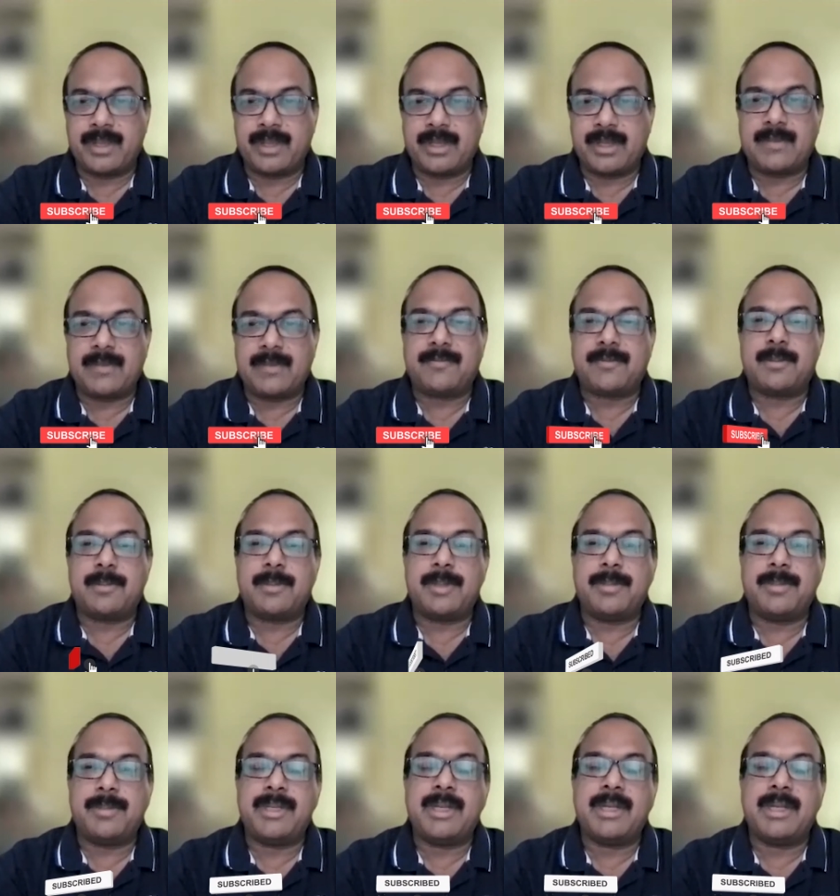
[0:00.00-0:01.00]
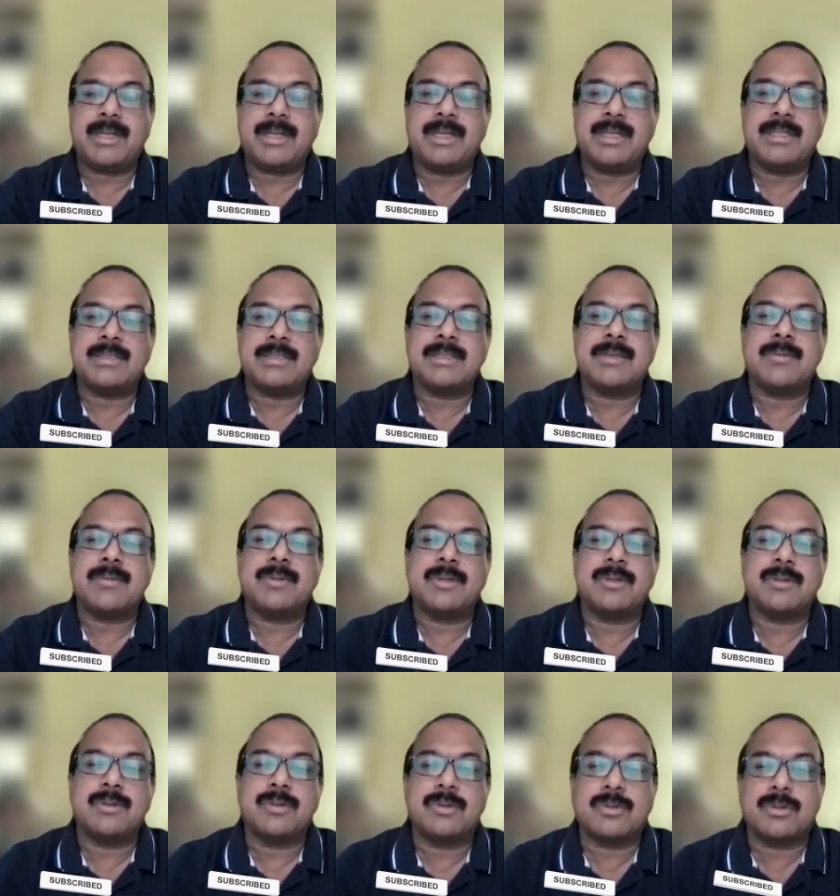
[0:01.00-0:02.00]
like from immediate release, they want to
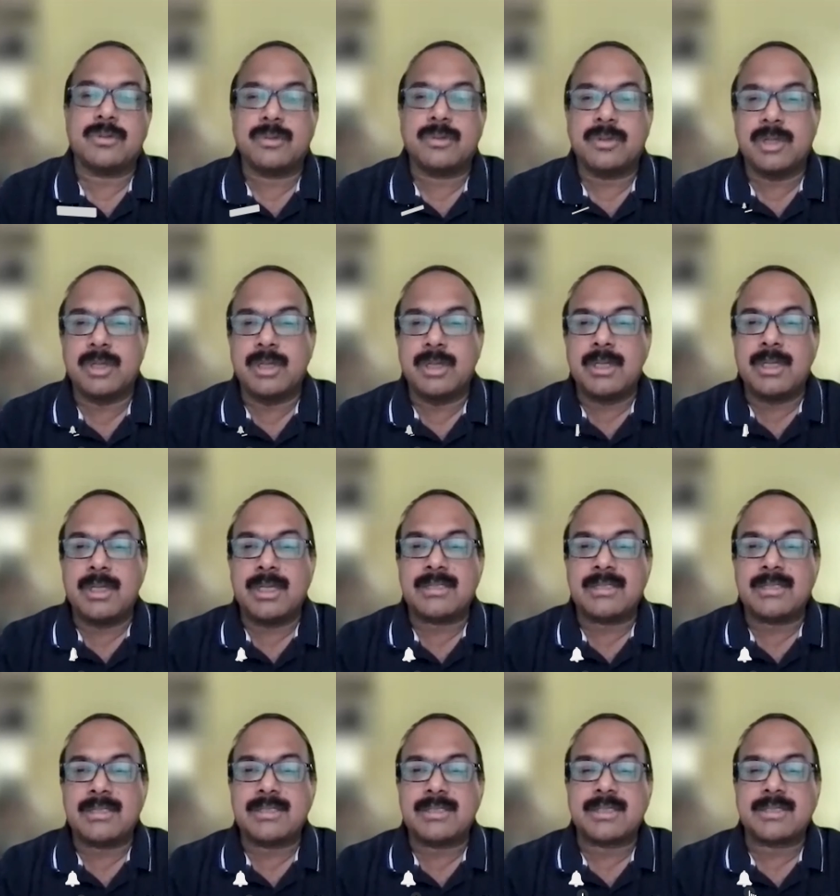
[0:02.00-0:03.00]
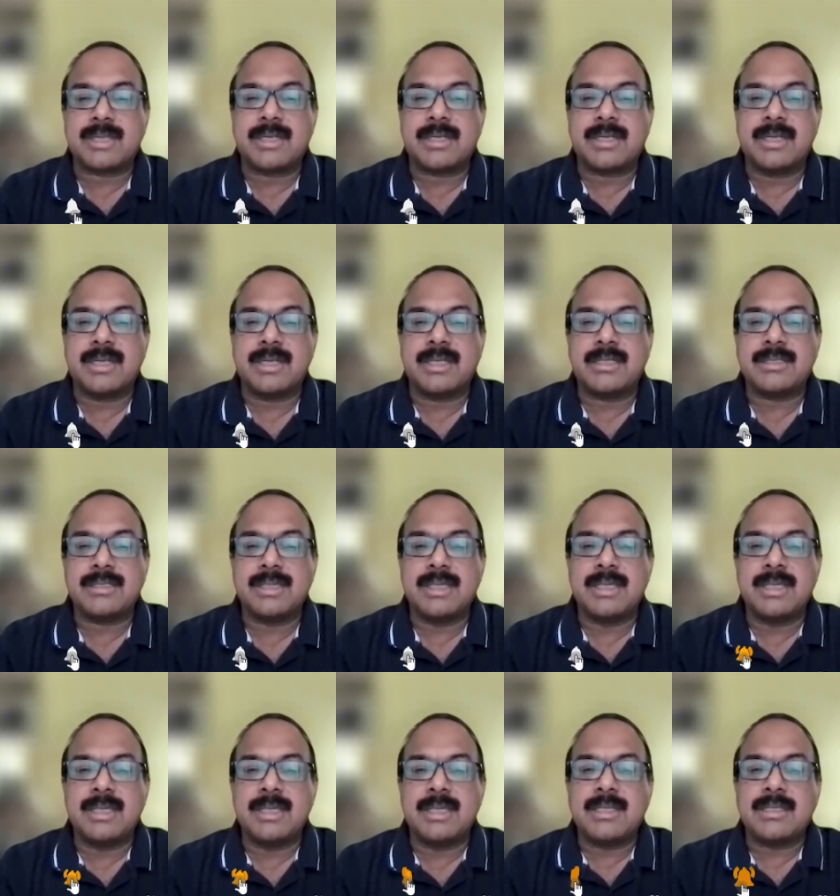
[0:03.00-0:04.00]
go to a sustained release
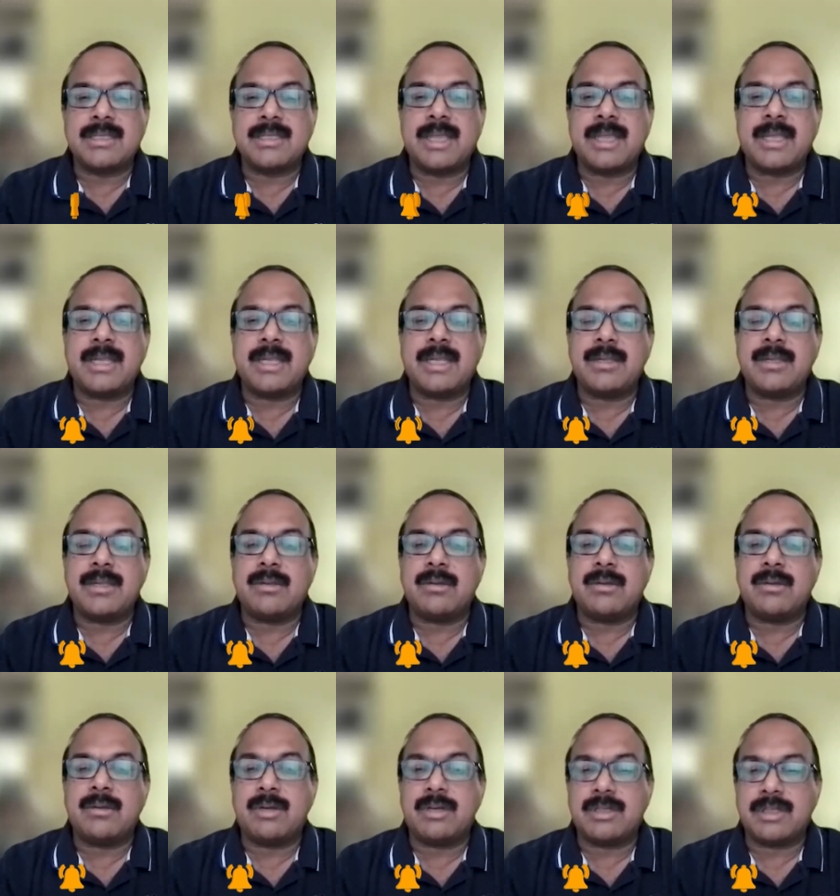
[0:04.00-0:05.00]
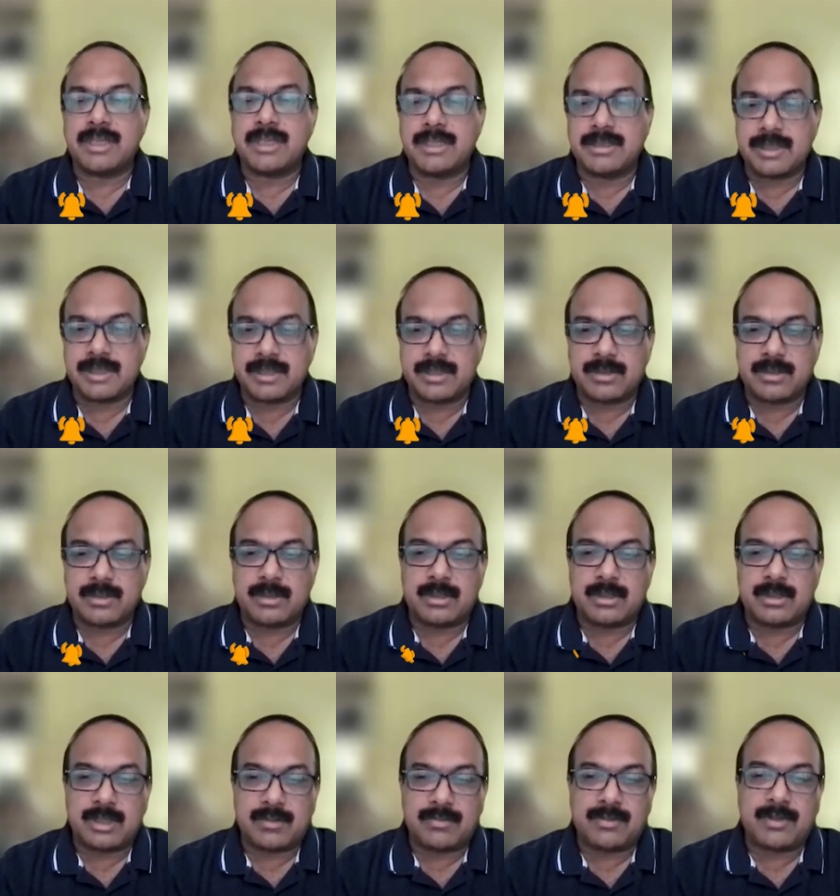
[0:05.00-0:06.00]
then you know or there is
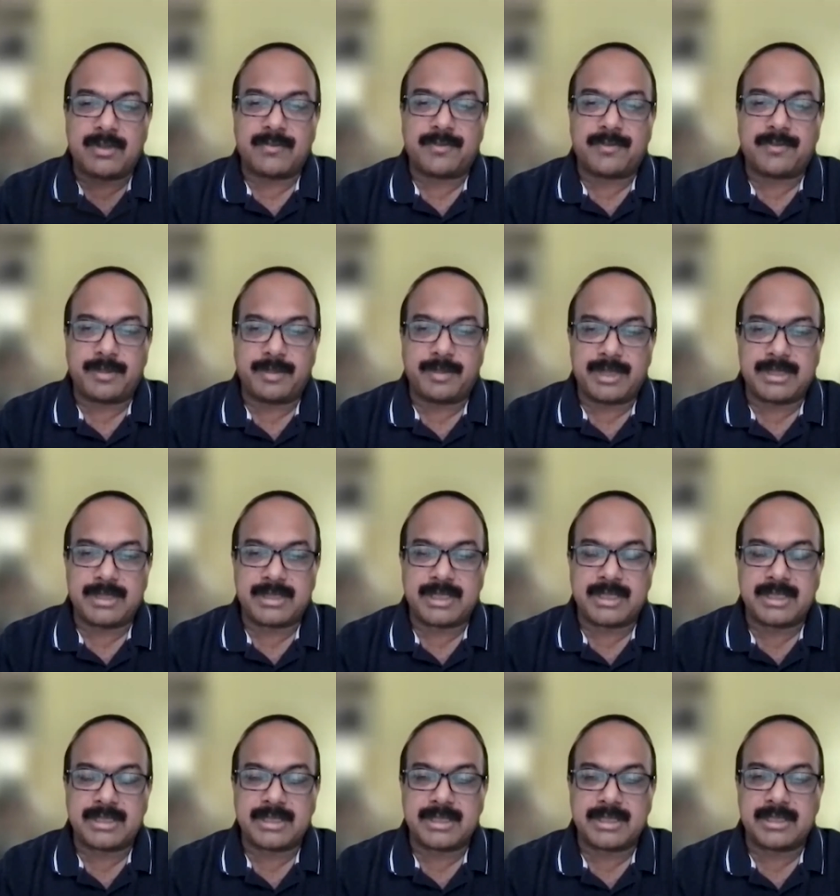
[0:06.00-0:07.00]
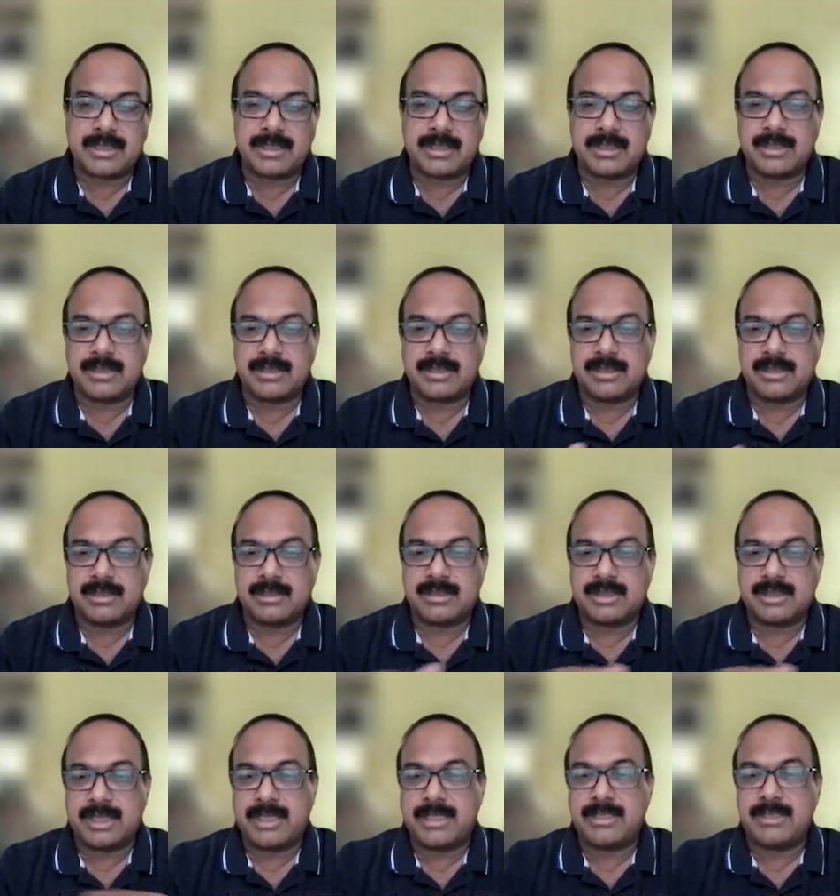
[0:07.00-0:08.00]
a route of administration a
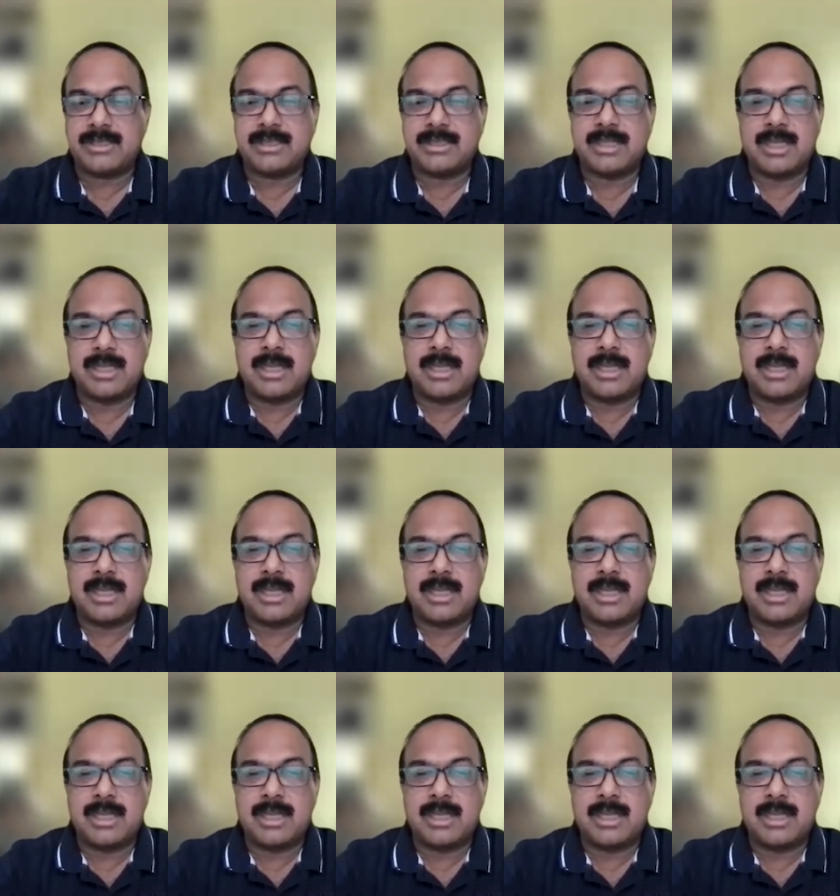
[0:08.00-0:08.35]
change